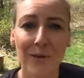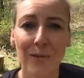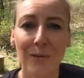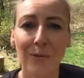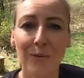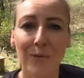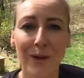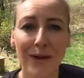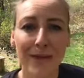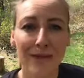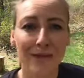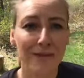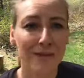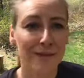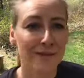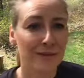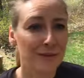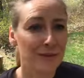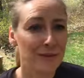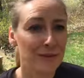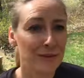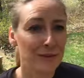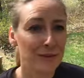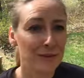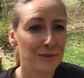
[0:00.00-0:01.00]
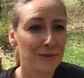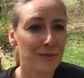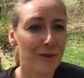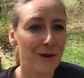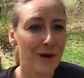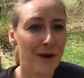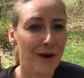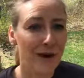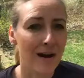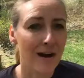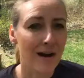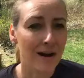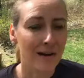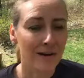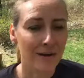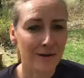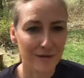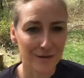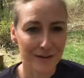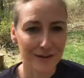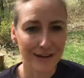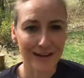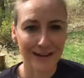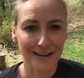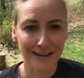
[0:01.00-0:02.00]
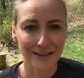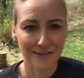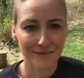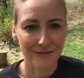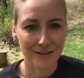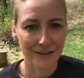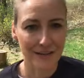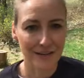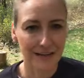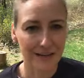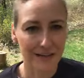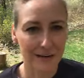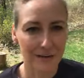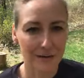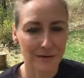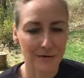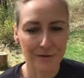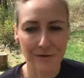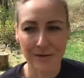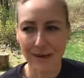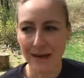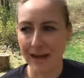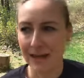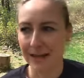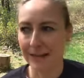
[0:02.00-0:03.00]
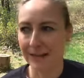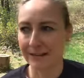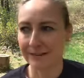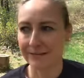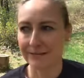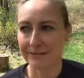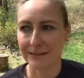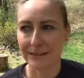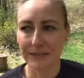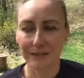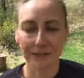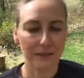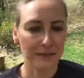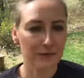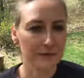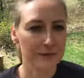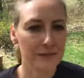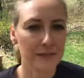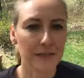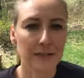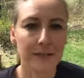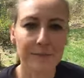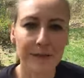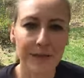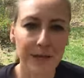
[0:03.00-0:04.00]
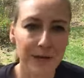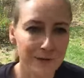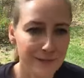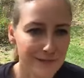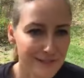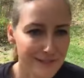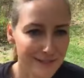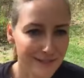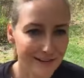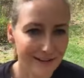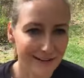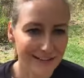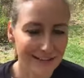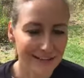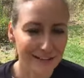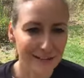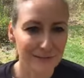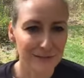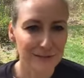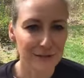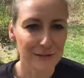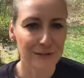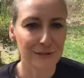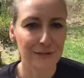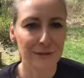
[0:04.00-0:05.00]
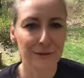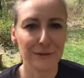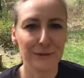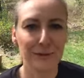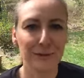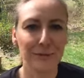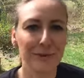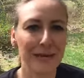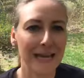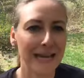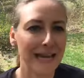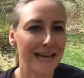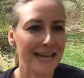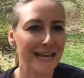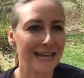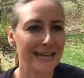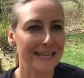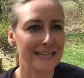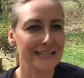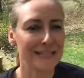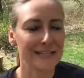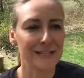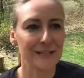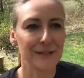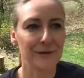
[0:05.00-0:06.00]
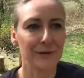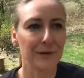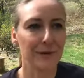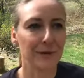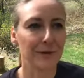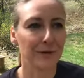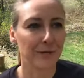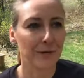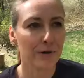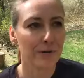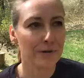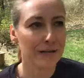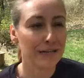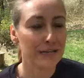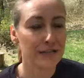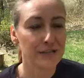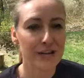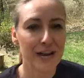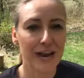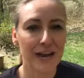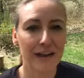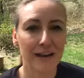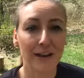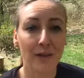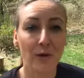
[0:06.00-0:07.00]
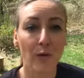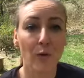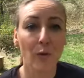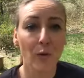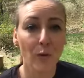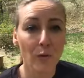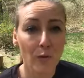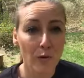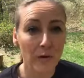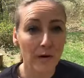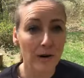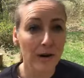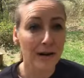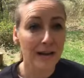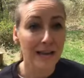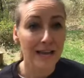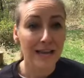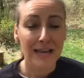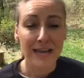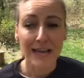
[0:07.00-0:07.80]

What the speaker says: Whether you are creating a video that is going to be hosted on YouTube and you're growing a channel, or